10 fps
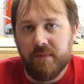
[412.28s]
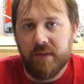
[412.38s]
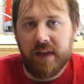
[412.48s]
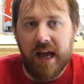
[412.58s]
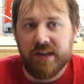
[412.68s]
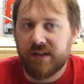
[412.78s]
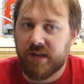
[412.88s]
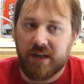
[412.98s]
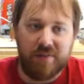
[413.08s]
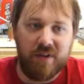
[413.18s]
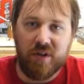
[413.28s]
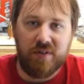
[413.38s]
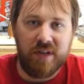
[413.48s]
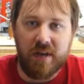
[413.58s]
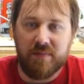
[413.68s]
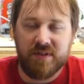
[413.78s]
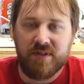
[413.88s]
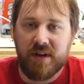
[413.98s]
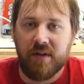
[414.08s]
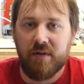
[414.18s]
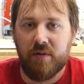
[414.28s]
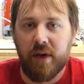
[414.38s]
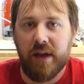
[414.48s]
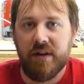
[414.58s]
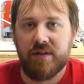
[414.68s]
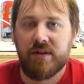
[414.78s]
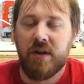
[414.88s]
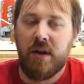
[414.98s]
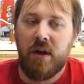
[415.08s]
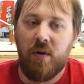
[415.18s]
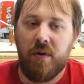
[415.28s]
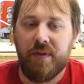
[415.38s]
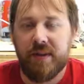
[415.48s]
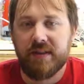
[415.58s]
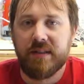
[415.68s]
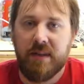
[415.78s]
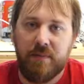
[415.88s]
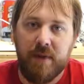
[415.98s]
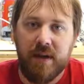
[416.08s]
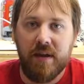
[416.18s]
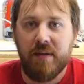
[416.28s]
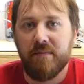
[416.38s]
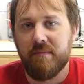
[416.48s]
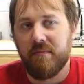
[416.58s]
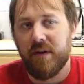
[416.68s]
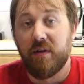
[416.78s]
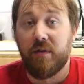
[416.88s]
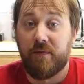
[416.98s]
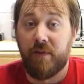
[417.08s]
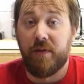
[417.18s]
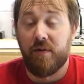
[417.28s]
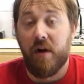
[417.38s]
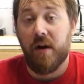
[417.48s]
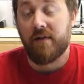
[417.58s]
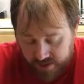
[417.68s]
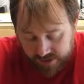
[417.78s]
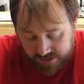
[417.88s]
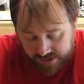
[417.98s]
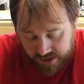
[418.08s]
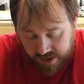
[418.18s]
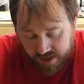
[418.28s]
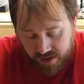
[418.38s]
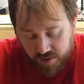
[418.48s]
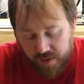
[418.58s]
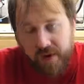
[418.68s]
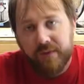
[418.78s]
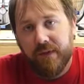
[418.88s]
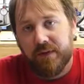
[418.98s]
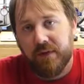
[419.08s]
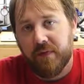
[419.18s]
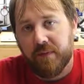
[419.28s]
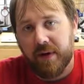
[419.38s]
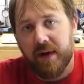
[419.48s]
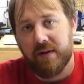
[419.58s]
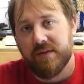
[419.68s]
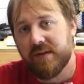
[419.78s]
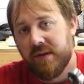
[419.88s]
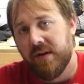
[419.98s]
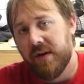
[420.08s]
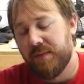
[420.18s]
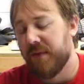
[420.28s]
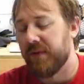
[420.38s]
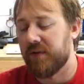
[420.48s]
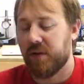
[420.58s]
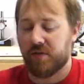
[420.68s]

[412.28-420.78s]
last 10% of their range, where things tend to be a little further off. Let's say, you know, around 50 foot-pounds, perfect torque